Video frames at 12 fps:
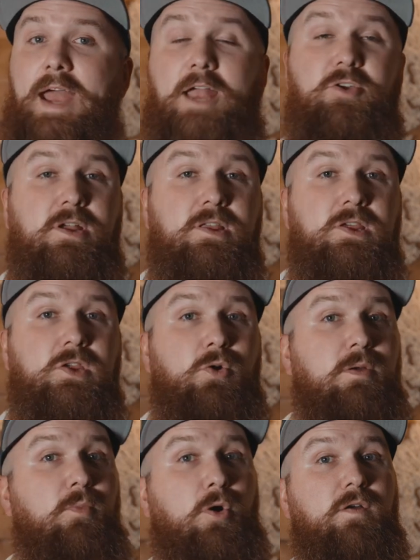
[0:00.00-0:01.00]
and you can
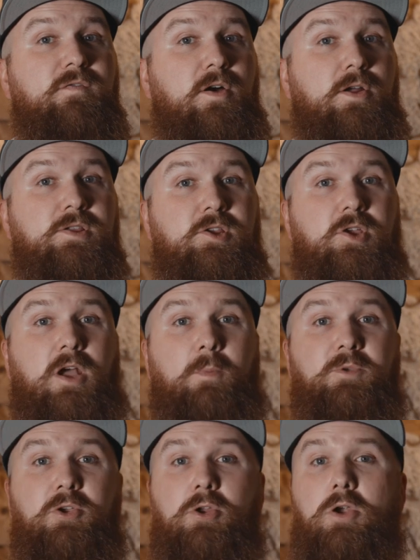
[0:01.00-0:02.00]
store more photos on your
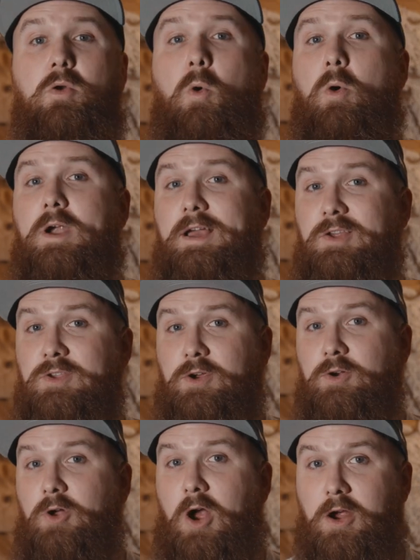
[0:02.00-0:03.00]
computer or
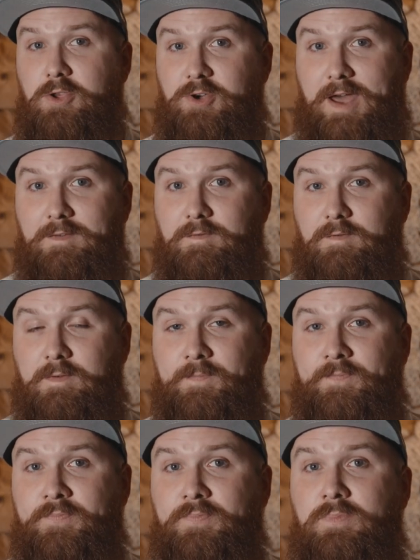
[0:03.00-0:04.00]
external hard drive.
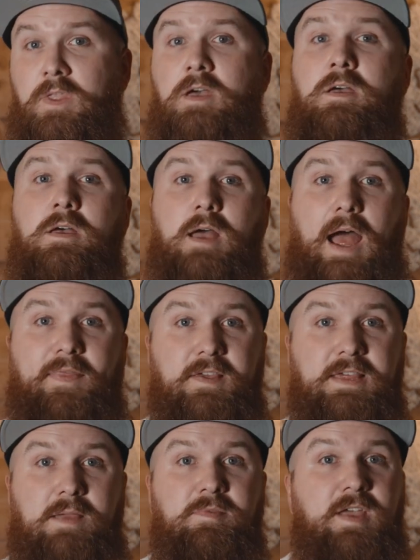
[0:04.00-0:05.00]
At the
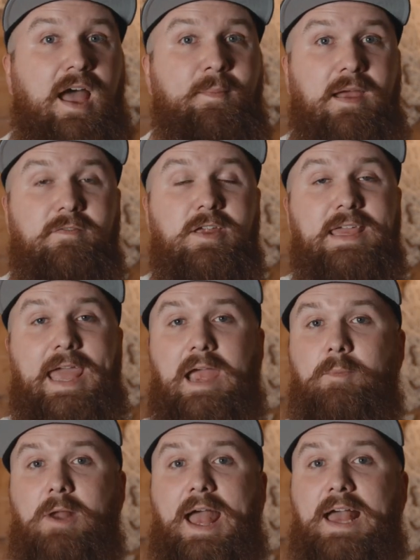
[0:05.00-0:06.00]
same time, every
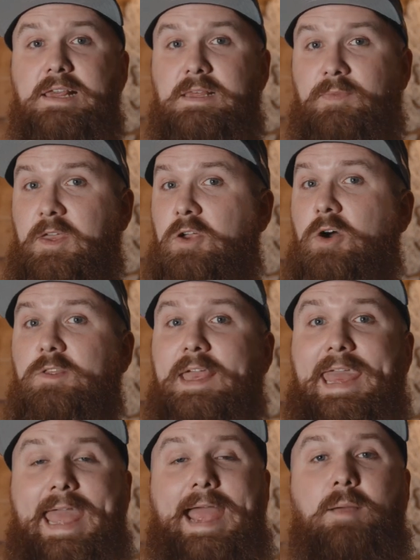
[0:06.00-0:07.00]
camera has something called a
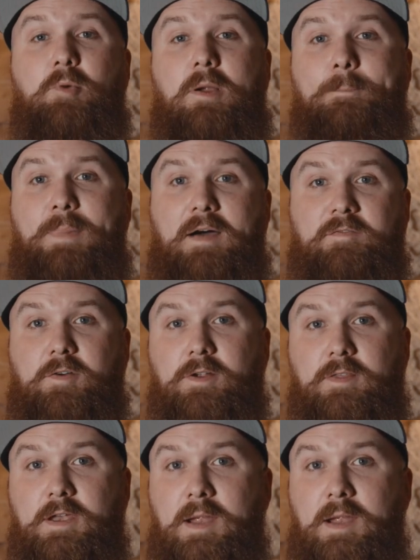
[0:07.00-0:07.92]
camera buffer, the